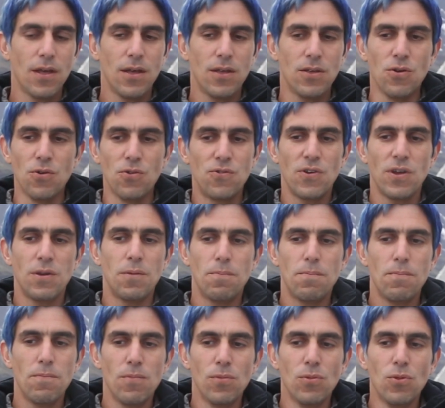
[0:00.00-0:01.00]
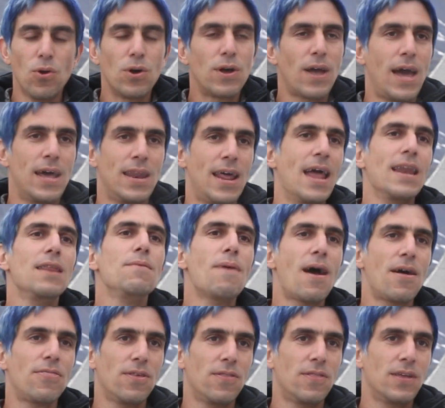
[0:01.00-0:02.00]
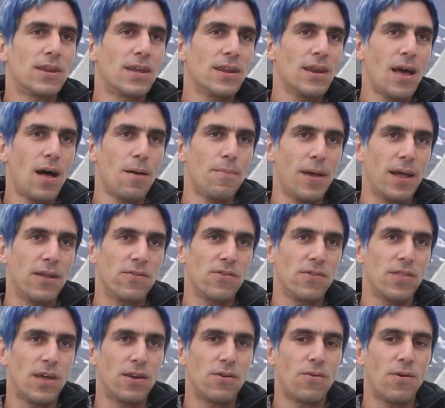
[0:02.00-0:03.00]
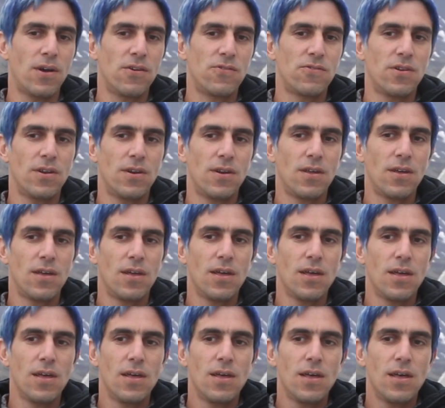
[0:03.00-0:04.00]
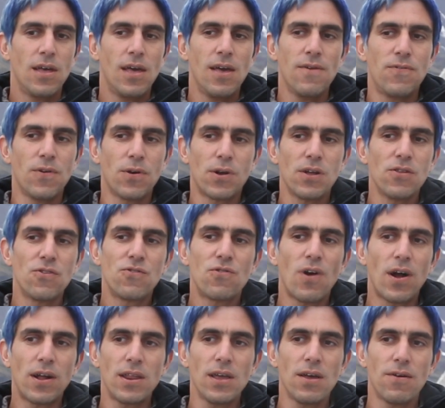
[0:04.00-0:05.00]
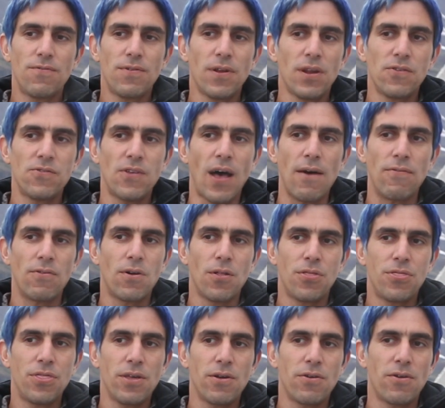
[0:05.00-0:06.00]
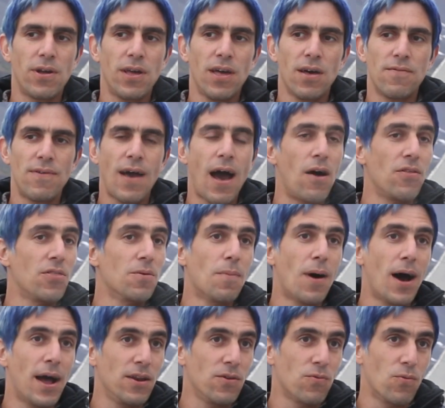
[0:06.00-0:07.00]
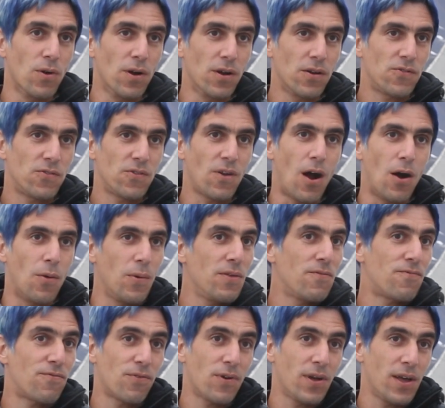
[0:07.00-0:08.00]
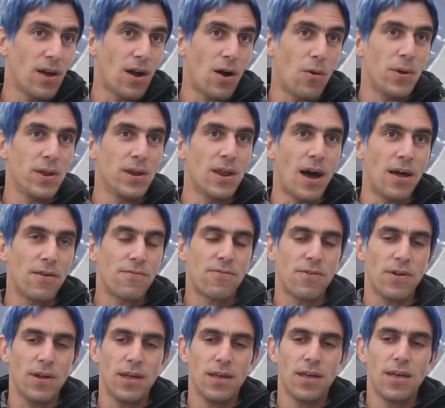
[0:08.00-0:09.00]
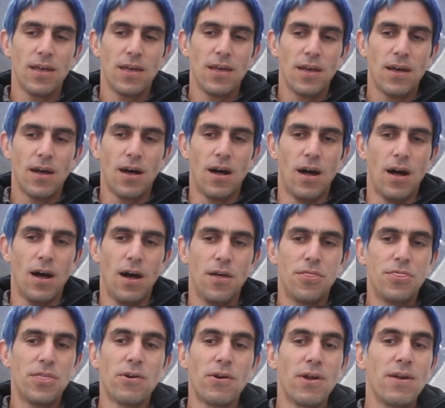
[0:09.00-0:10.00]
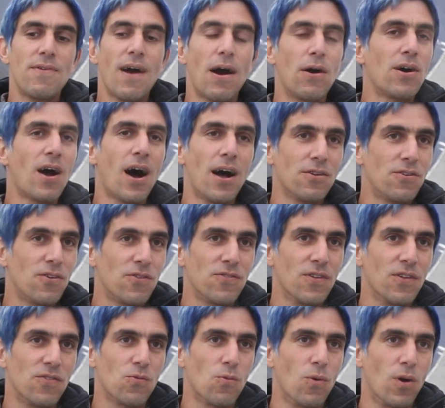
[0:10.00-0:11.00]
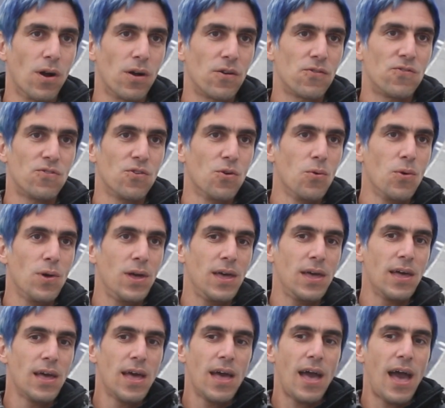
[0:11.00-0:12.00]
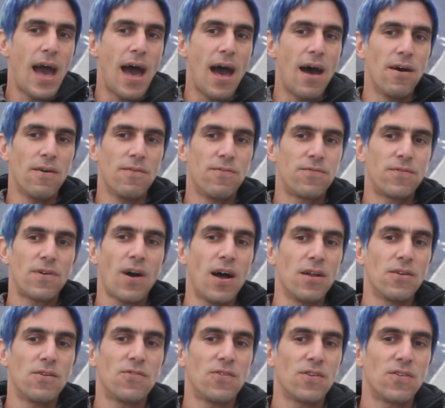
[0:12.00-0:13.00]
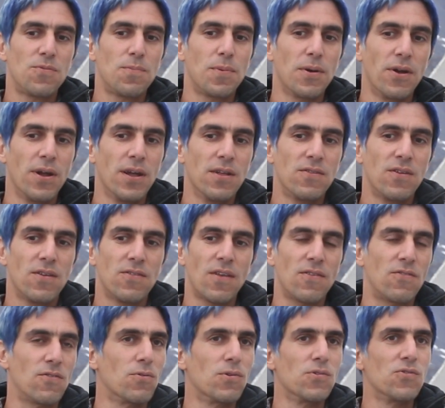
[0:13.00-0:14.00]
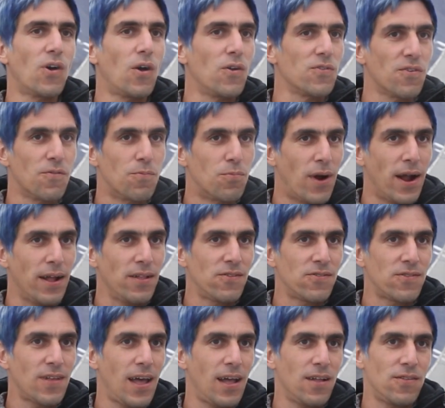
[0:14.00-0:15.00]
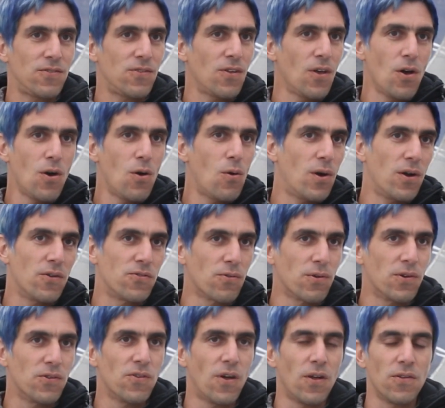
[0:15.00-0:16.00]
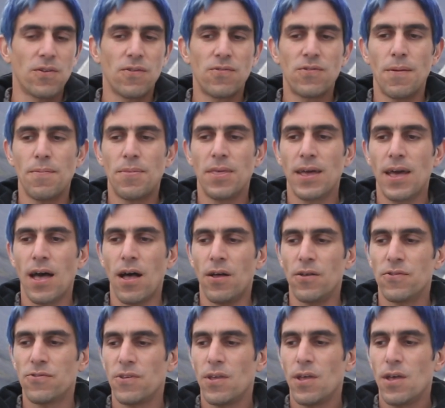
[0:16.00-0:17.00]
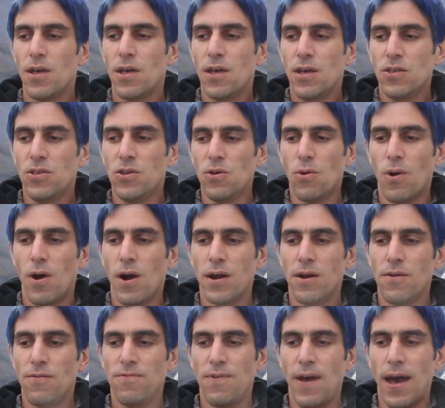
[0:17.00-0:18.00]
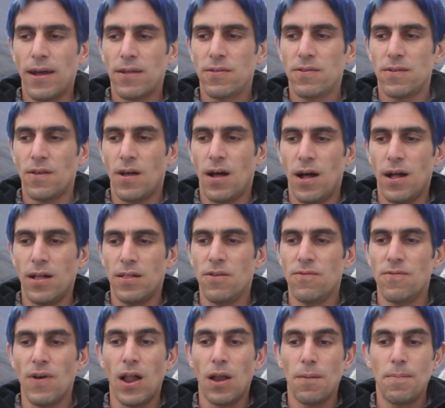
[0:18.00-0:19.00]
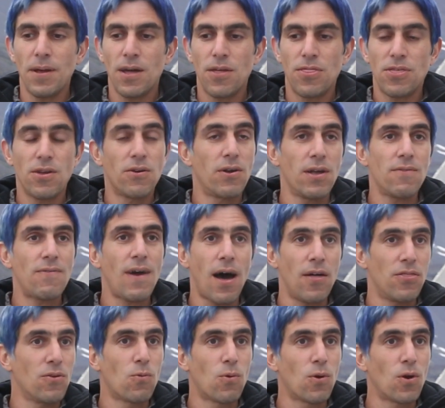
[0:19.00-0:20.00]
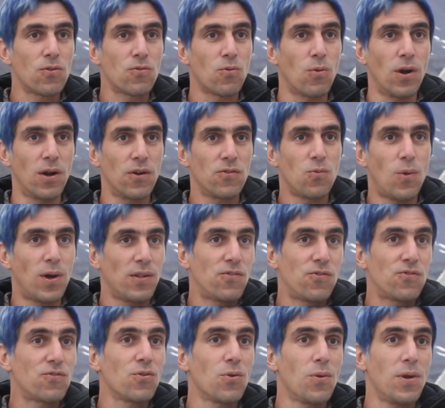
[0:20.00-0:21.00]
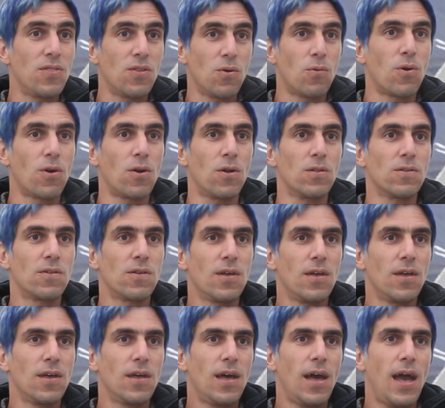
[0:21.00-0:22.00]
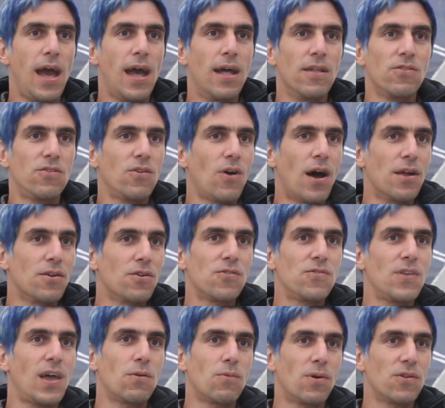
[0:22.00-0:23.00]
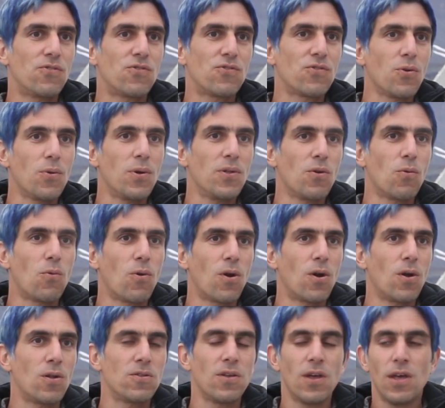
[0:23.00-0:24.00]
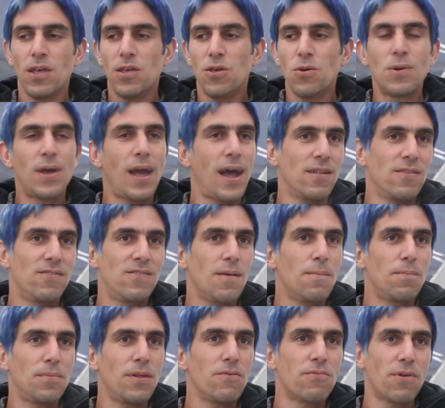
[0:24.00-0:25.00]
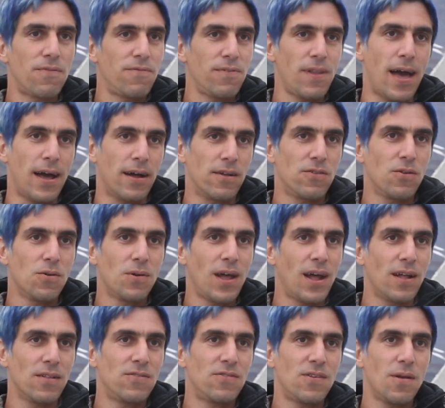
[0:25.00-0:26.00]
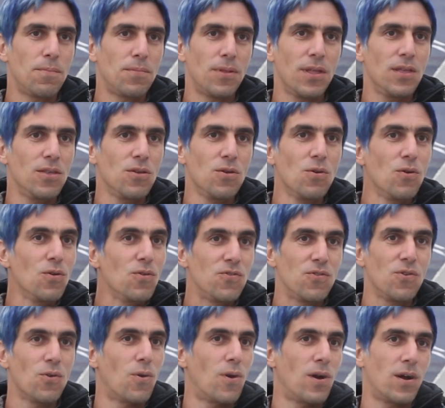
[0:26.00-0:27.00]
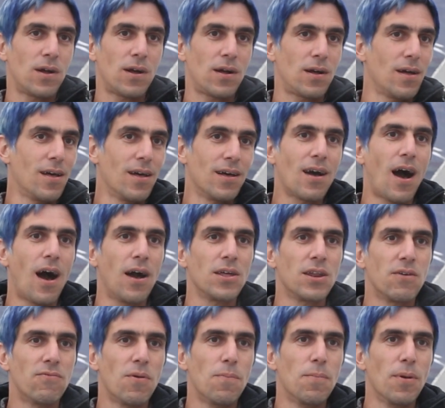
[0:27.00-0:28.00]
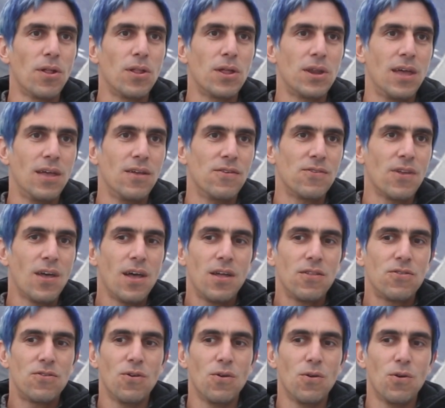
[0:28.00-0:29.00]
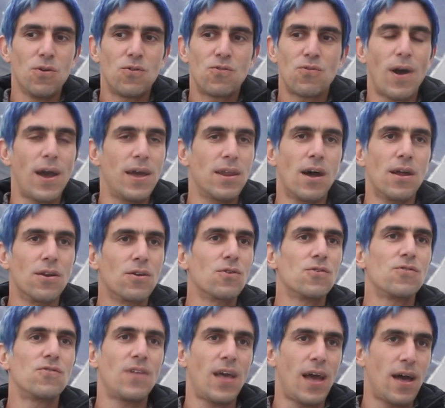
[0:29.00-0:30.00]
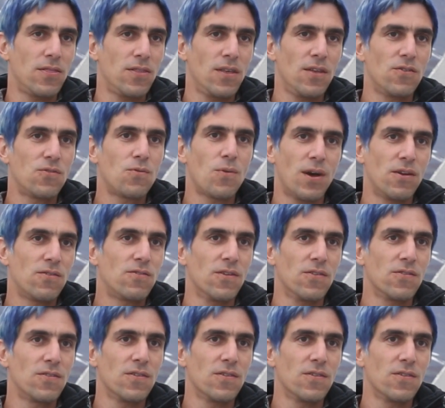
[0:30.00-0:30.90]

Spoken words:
you should look at any method that can help answer that question. If you're constructing a philosophical theory of how the mind works, are we free, are we not free? A theory of how consciousness works. Do we have conscious experiences as a result of brain states or as a result of something else? You are in effect developing a theory of how the world works, what's true in the world. And to understand what's true in the world, you can't simply reflect. You can't simply use your cognitive abilities to try and understand these questions